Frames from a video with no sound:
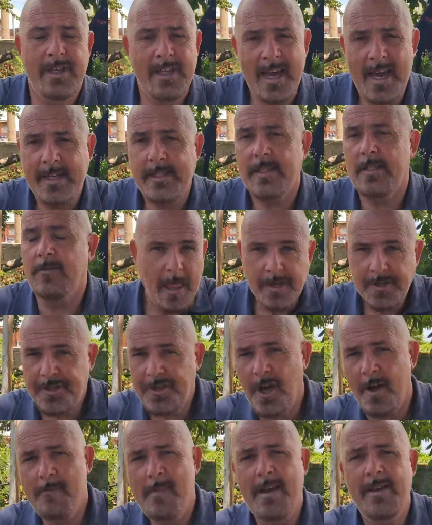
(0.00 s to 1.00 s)
Yes,
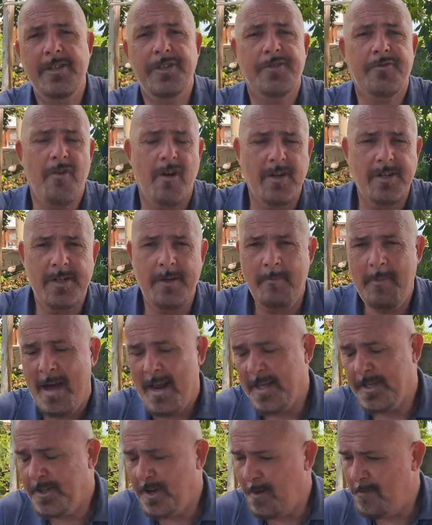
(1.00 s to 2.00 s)
side mount instructor,
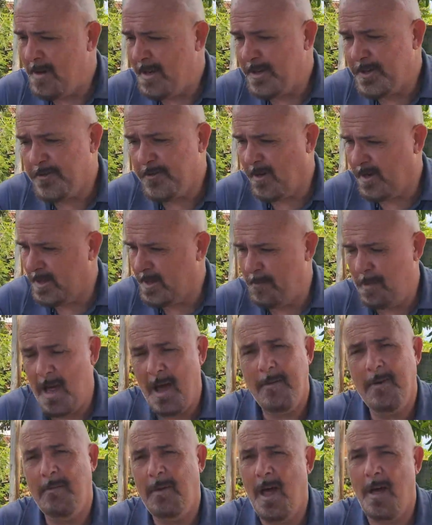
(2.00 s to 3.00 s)
paddy side mount instructor, blah
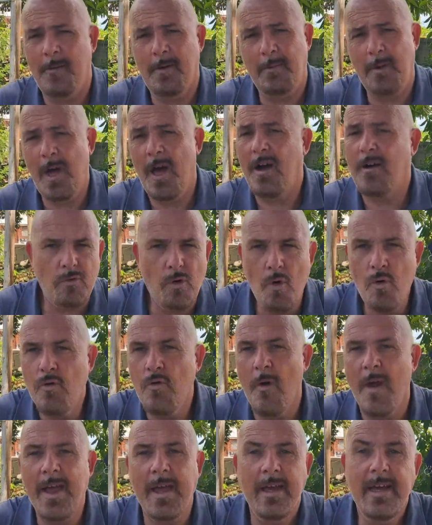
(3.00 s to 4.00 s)
blah blah blah blah, all
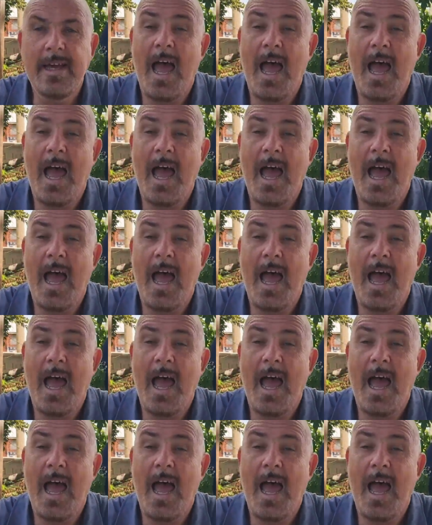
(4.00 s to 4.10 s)
great.